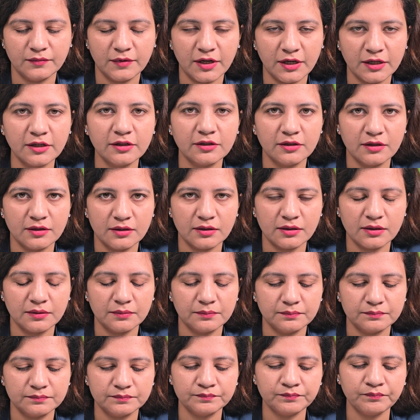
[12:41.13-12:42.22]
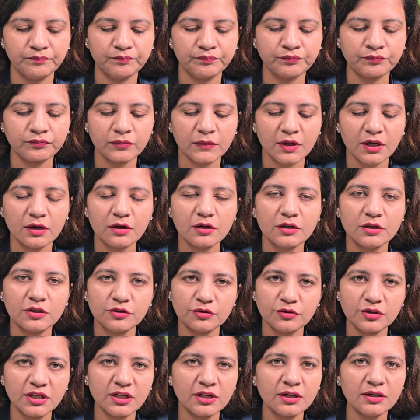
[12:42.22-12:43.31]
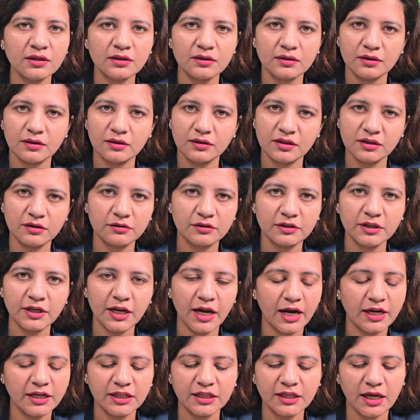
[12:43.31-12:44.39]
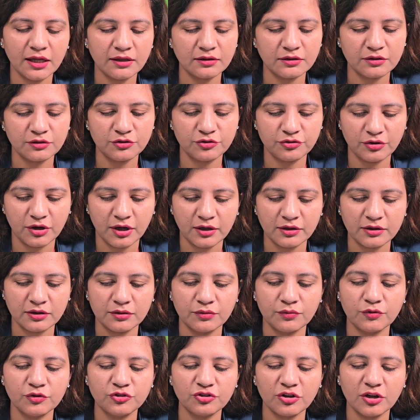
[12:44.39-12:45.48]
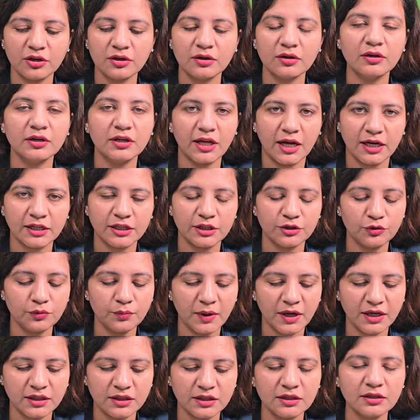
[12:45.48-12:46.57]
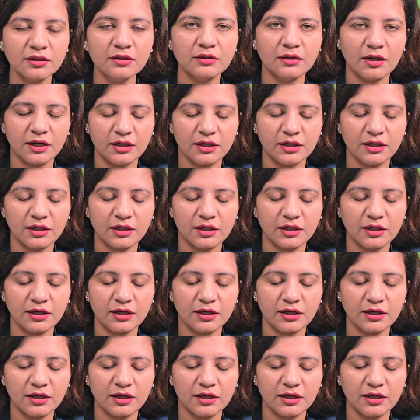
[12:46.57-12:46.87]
I did this. So there are certain anti-cancer drugs which are dactinomycin,